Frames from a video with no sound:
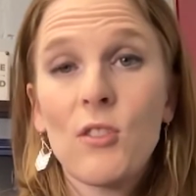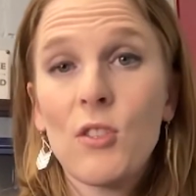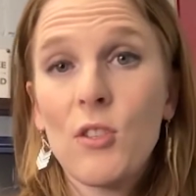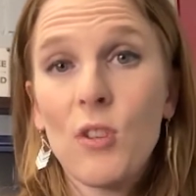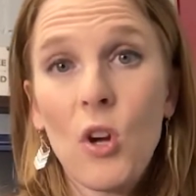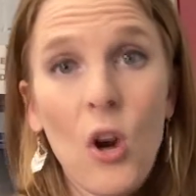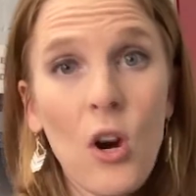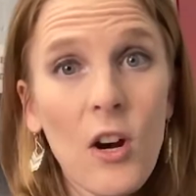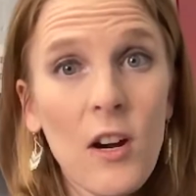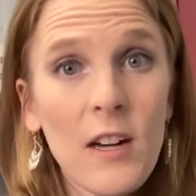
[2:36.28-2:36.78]

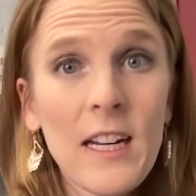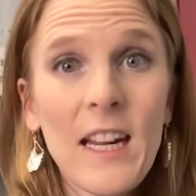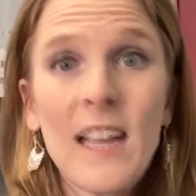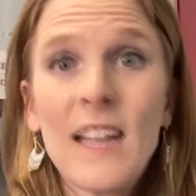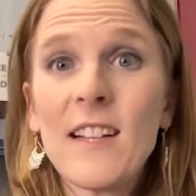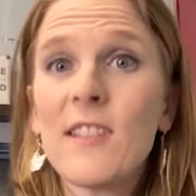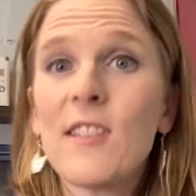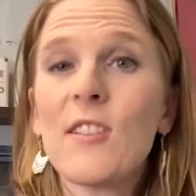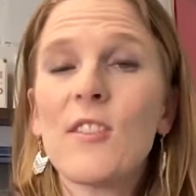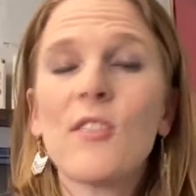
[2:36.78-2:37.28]

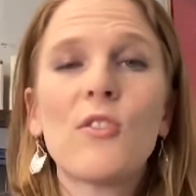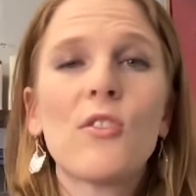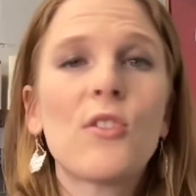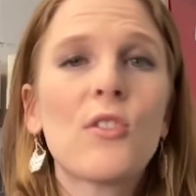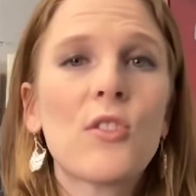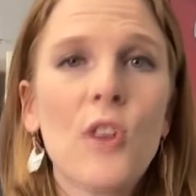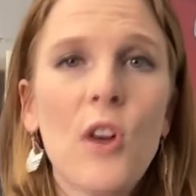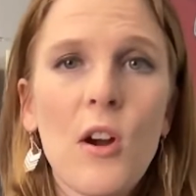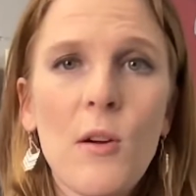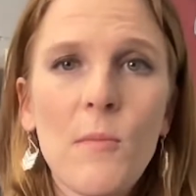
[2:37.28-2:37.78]
Targets,
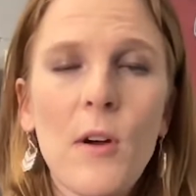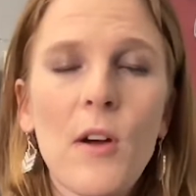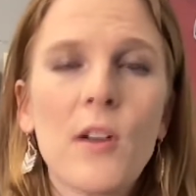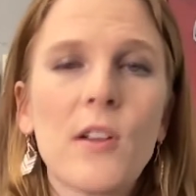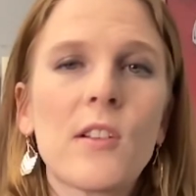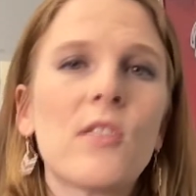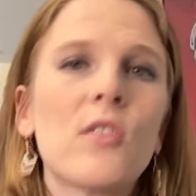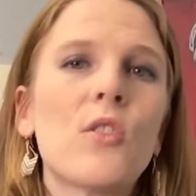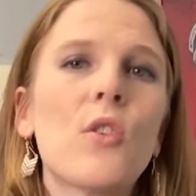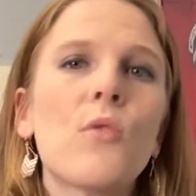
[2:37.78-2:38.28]

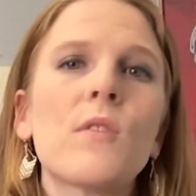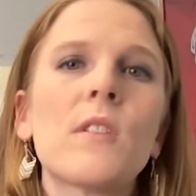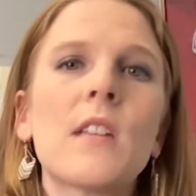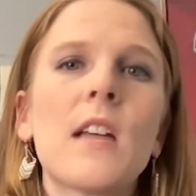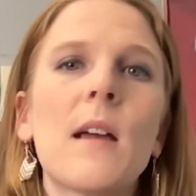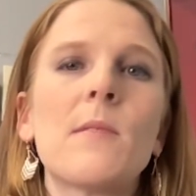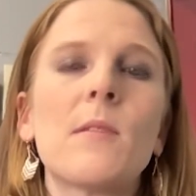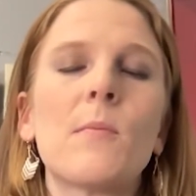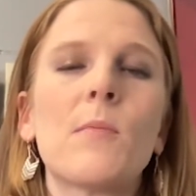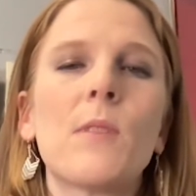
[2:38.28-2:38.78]
Starbucks, those
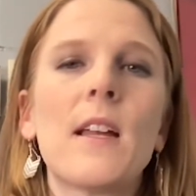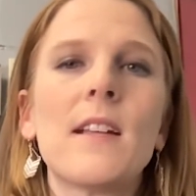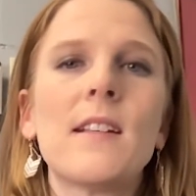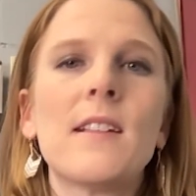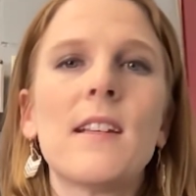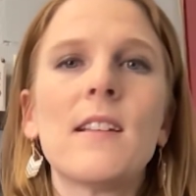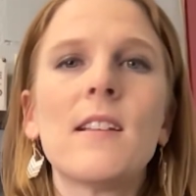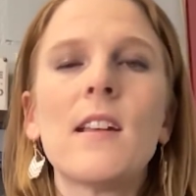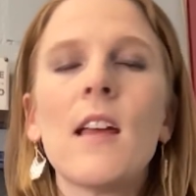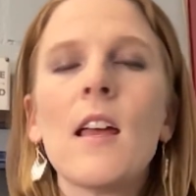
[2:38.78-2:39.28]
types of
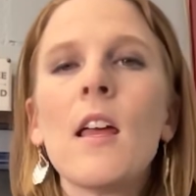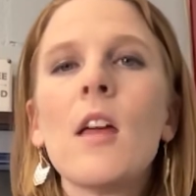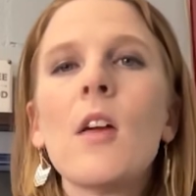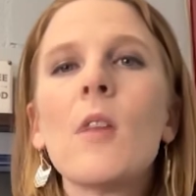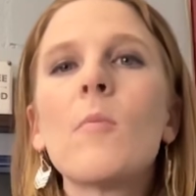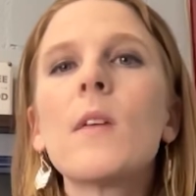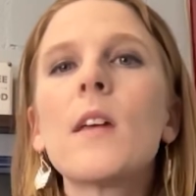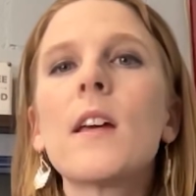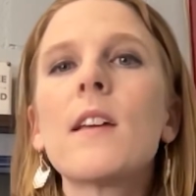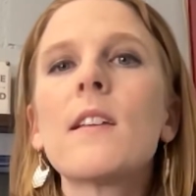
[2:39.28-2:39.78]
places,
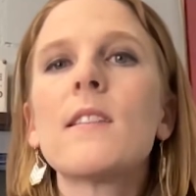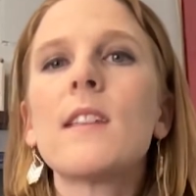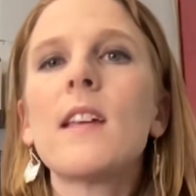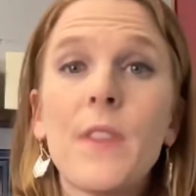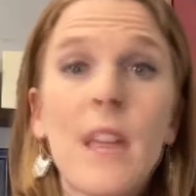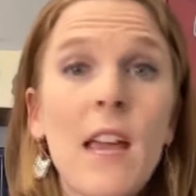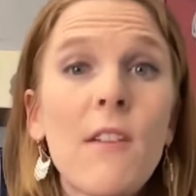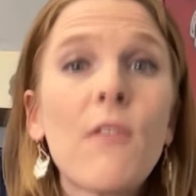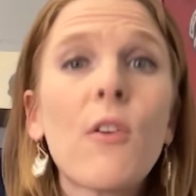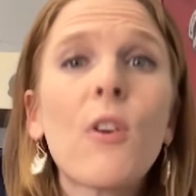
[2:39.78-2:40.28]
because
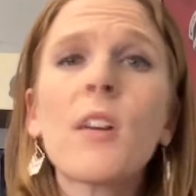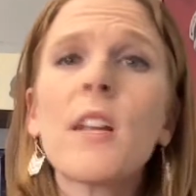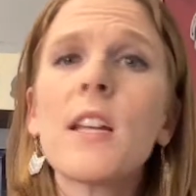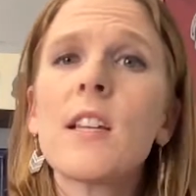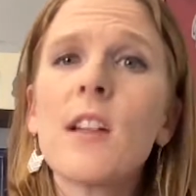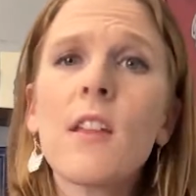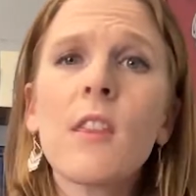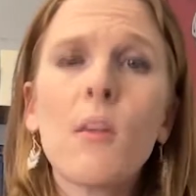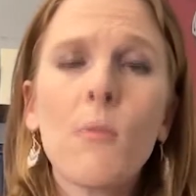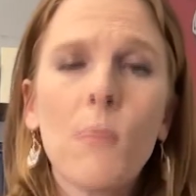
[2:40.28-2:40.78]
they've already
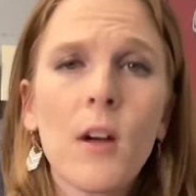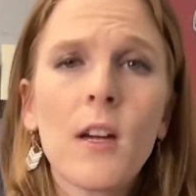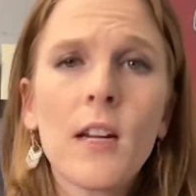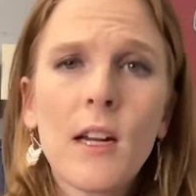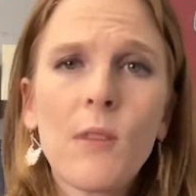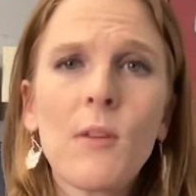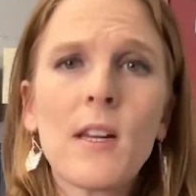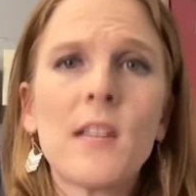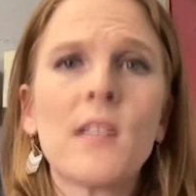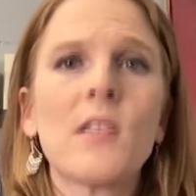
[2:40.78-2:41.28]
done the
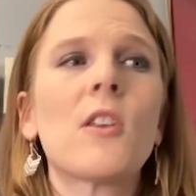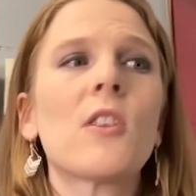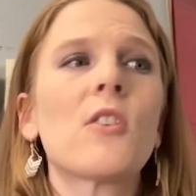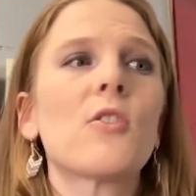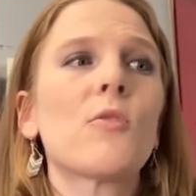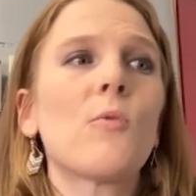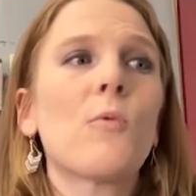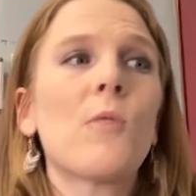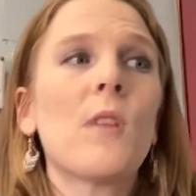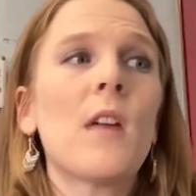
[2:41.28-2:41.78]
market
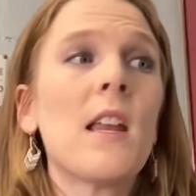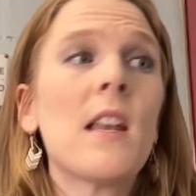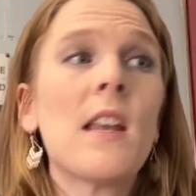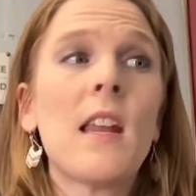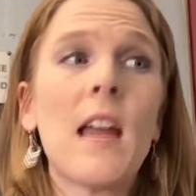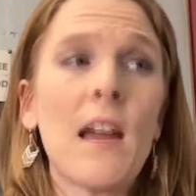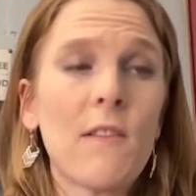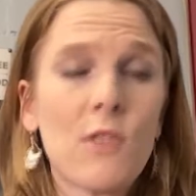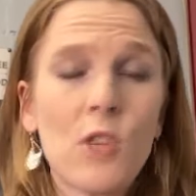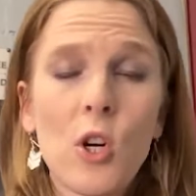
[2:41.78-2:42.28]
research and
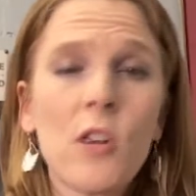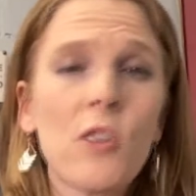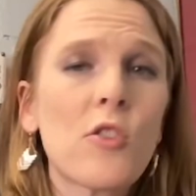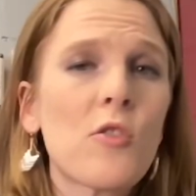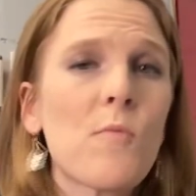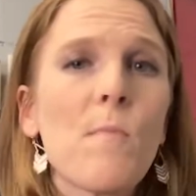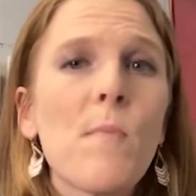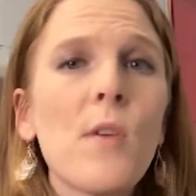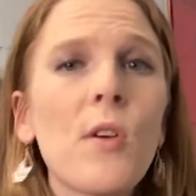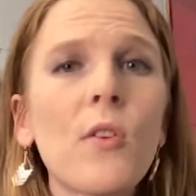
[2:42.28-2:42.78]
have
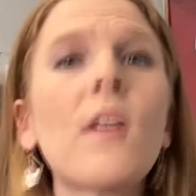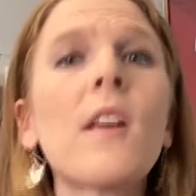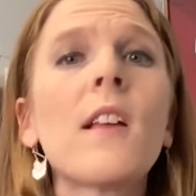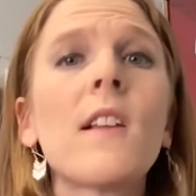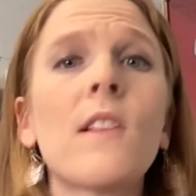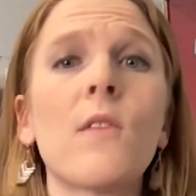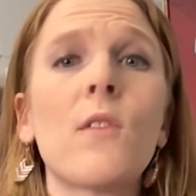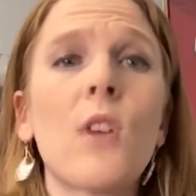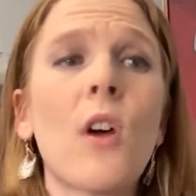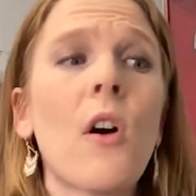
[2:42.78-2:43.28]
charged
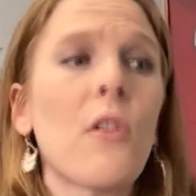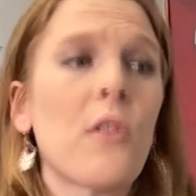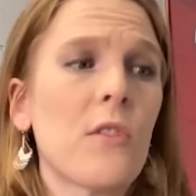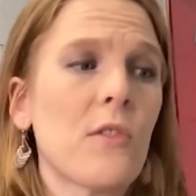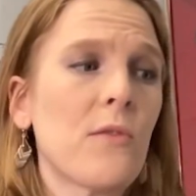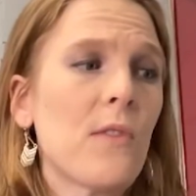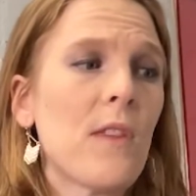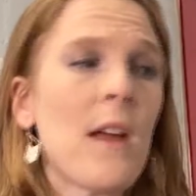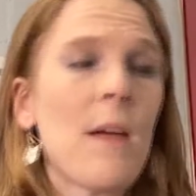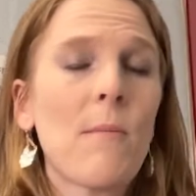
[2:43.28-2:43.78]
millions of
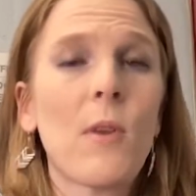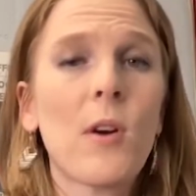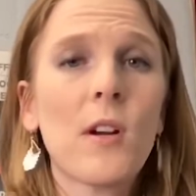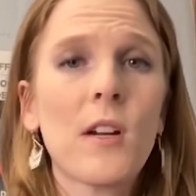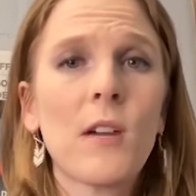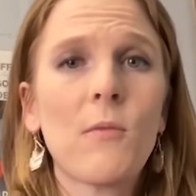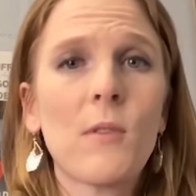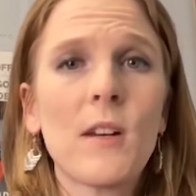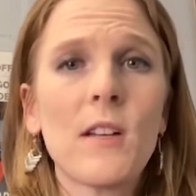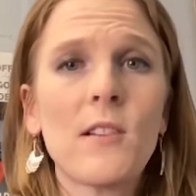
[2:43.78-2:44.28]
dollars for that
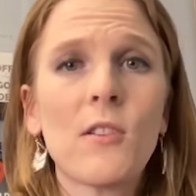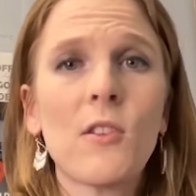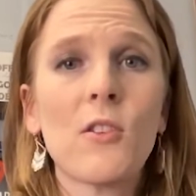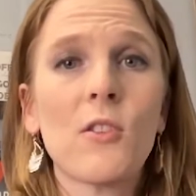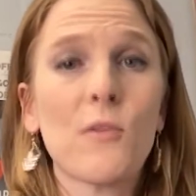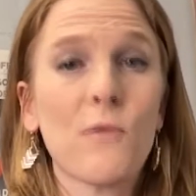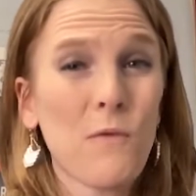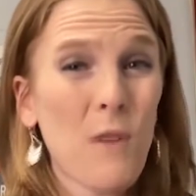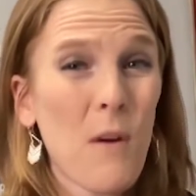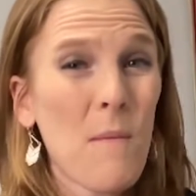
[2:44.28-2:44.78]
market
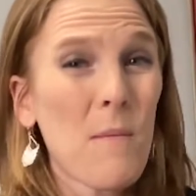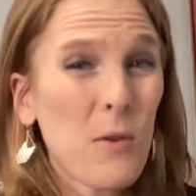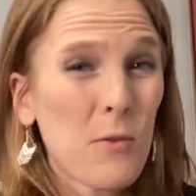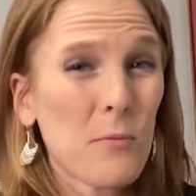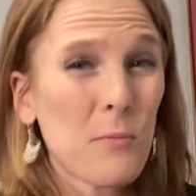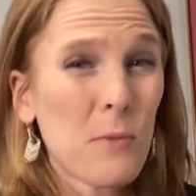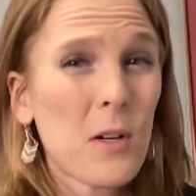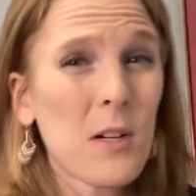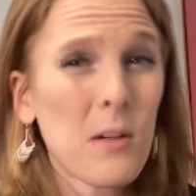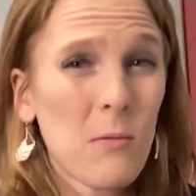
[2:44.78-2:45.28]
research from
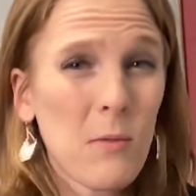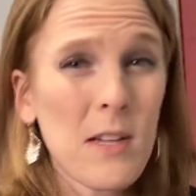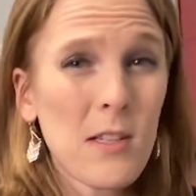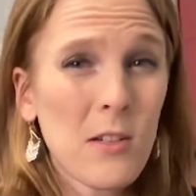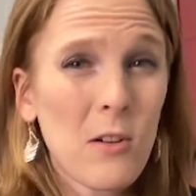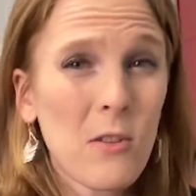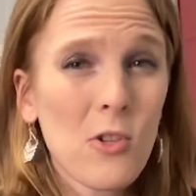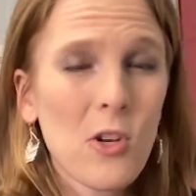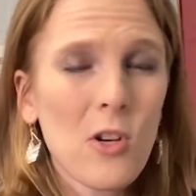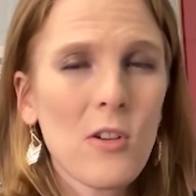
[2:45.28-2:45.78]
those market
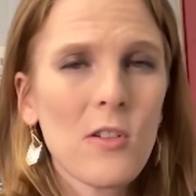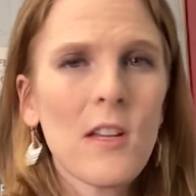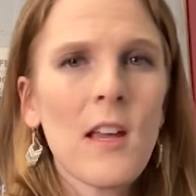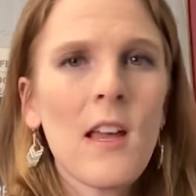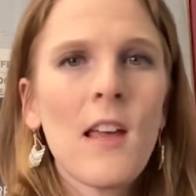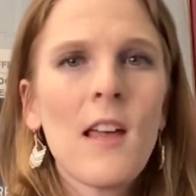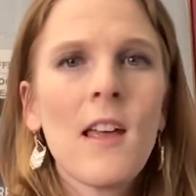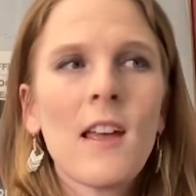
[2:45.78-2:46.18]
researchers.